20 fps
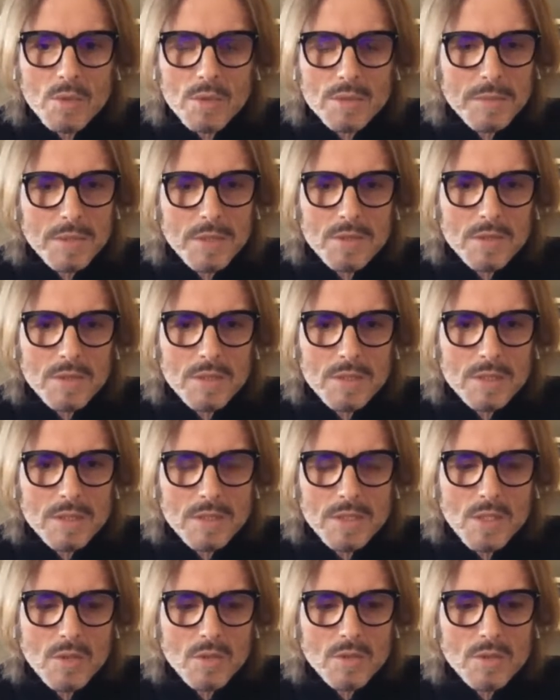you know, it's the
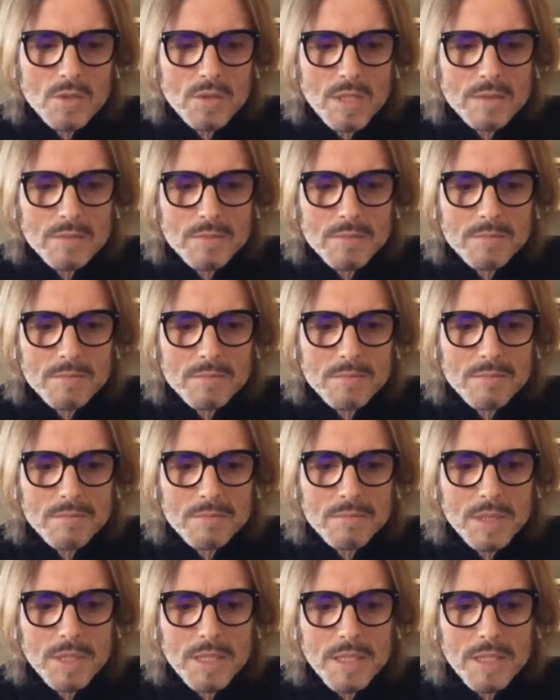hardest things in the world, because you know,